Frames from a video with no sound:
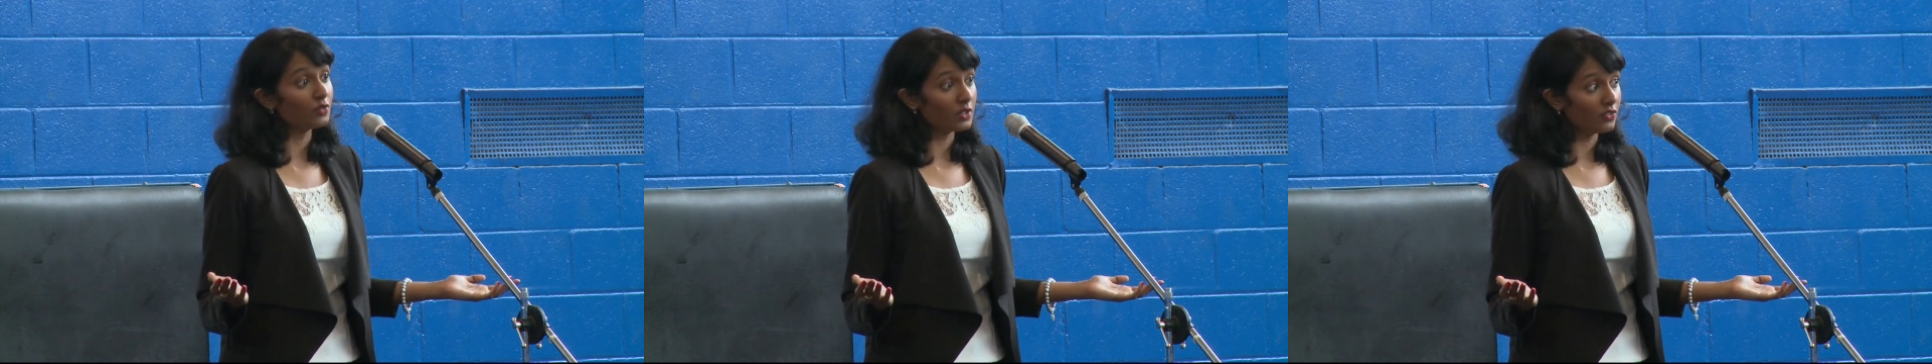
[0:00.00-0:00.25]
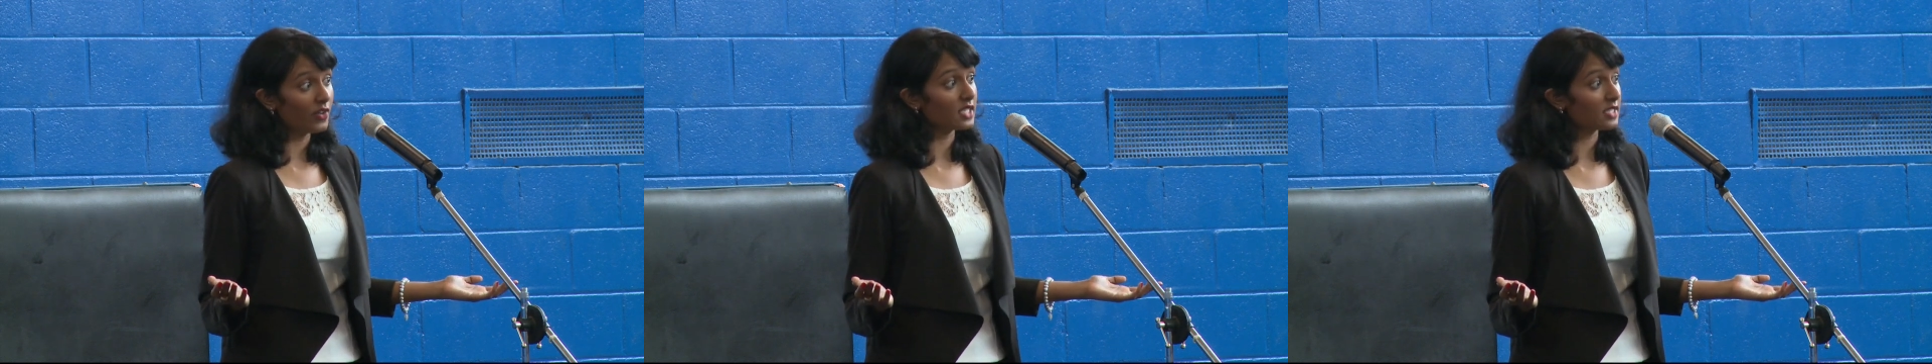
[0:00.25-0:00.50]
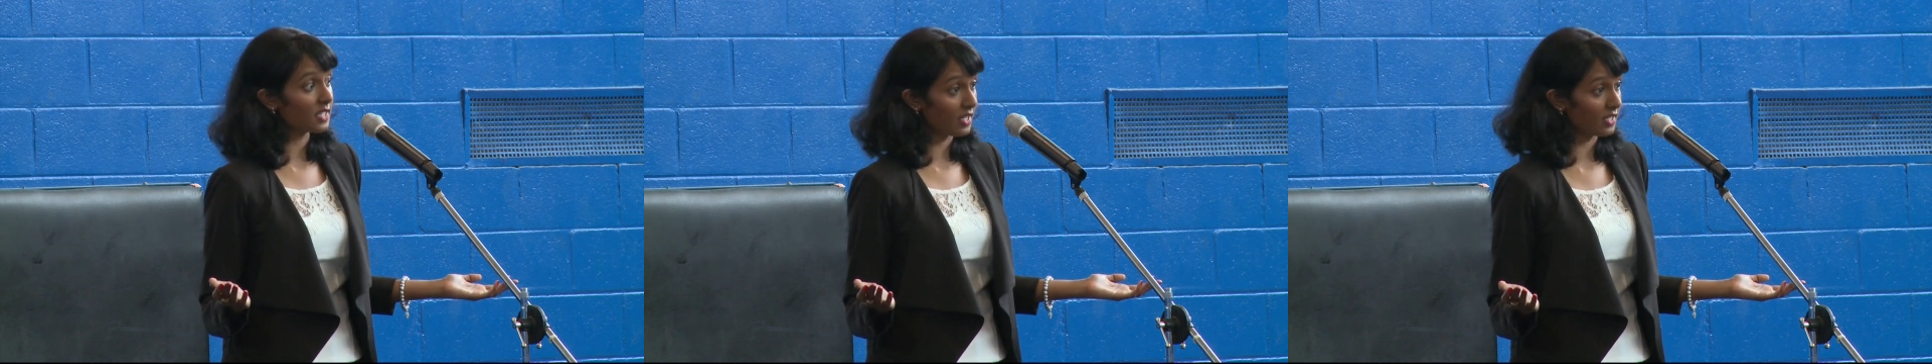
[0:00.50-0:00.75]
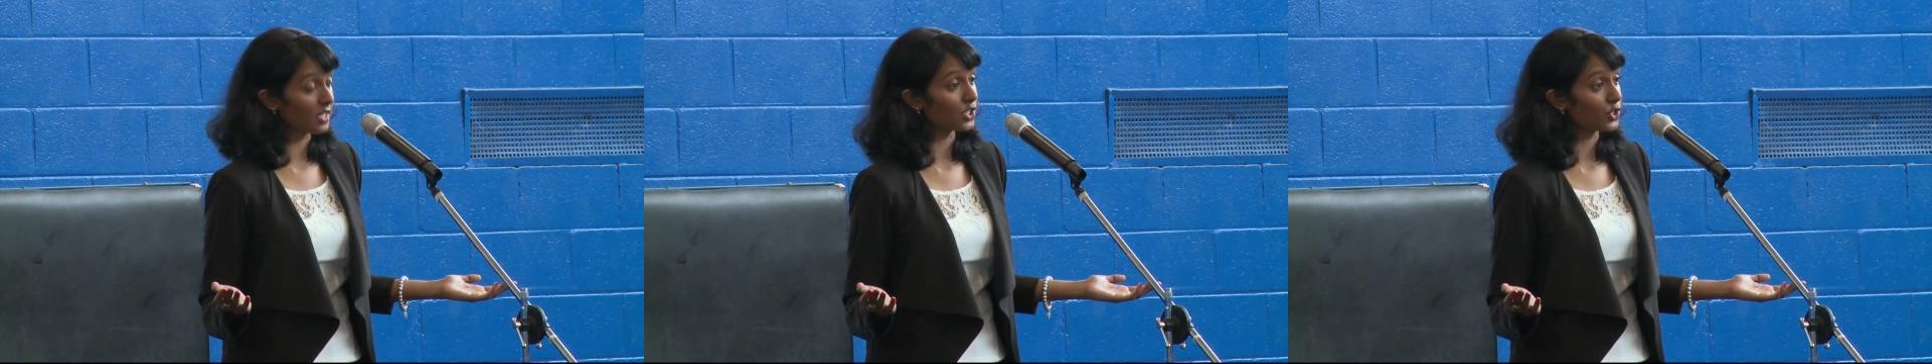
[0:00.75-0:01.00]
of defense
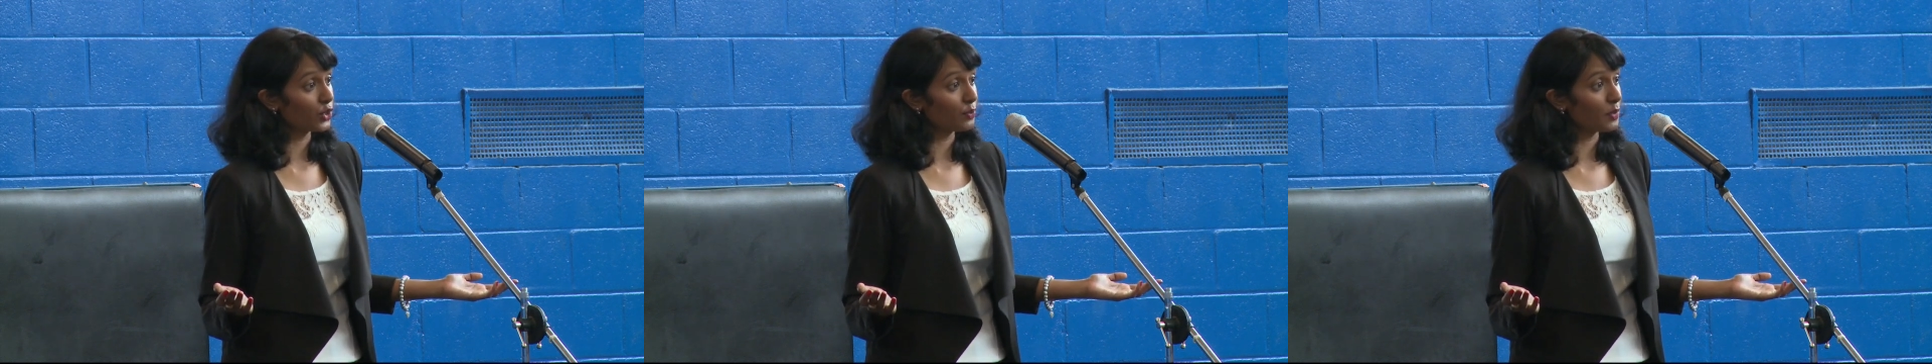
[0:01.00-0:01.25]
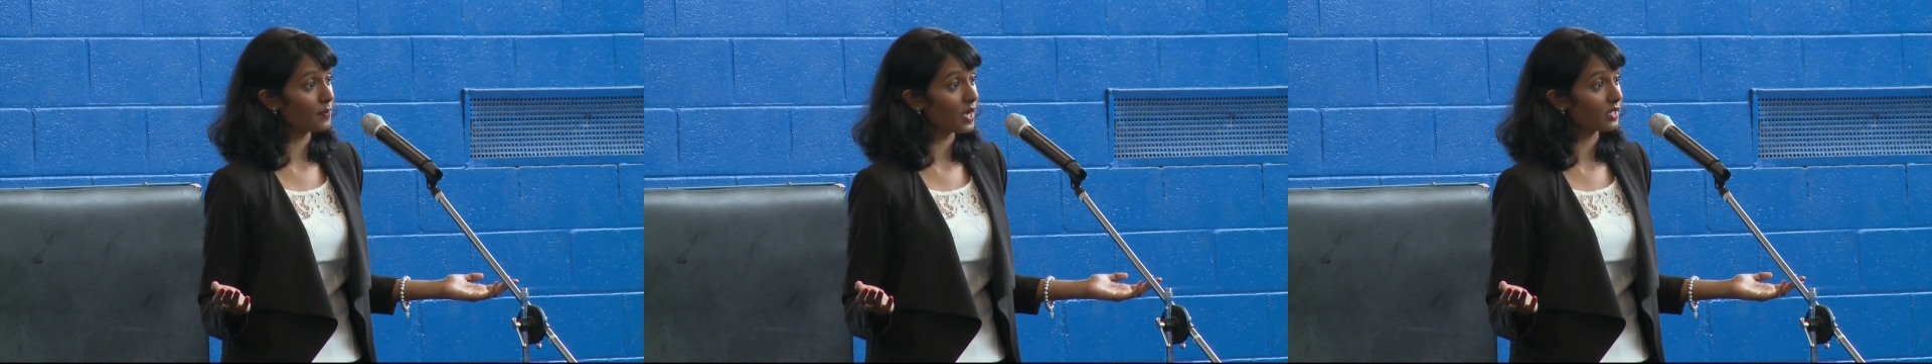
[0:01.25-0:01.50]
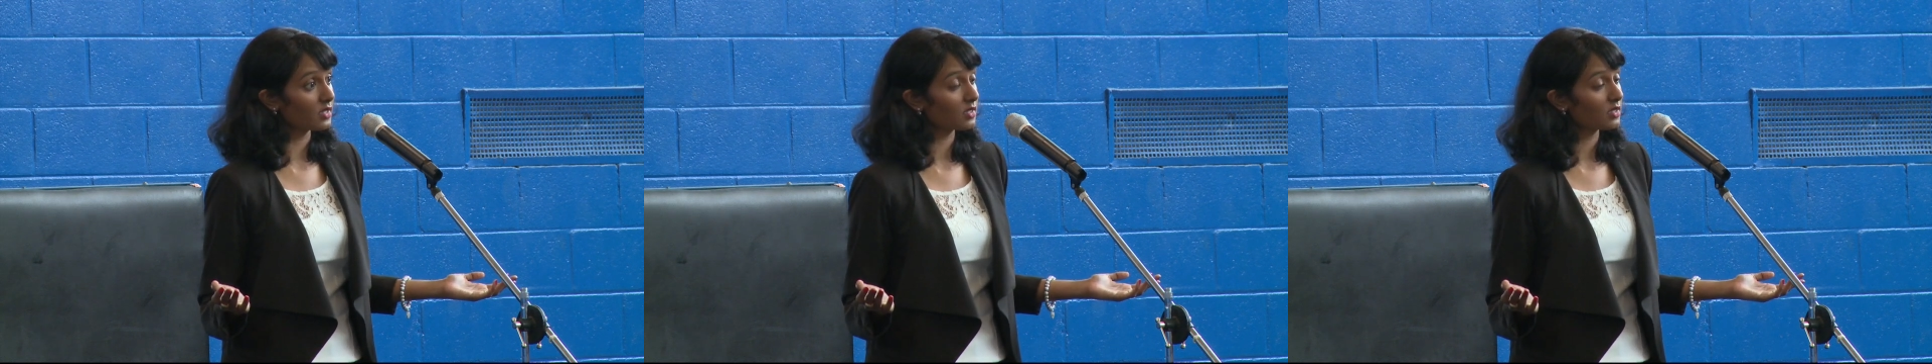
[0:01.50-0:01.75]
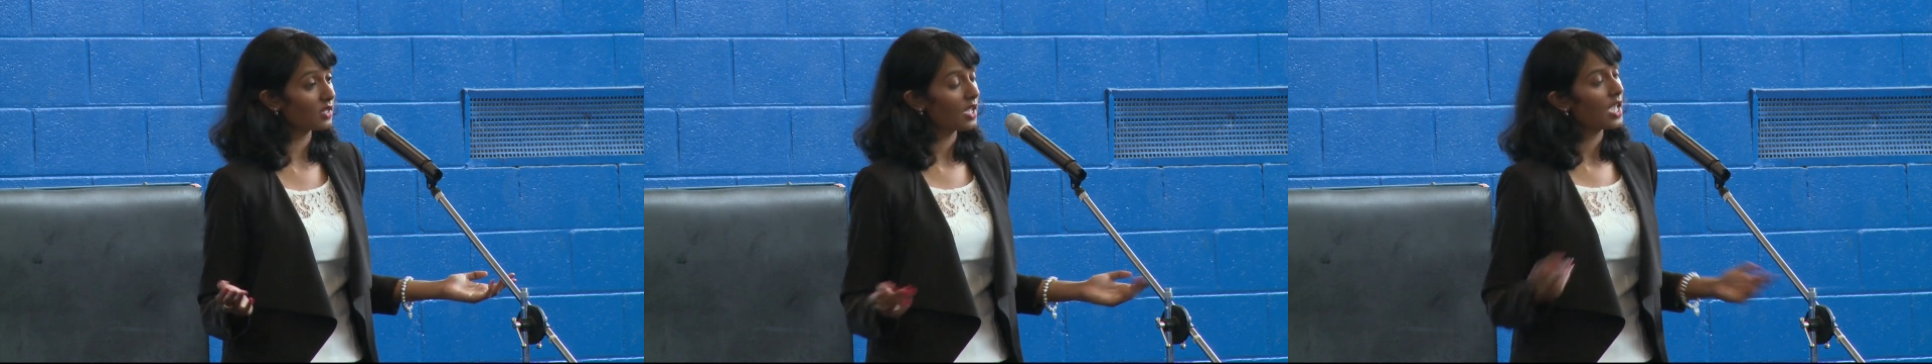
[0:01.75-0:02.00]
against superbugs.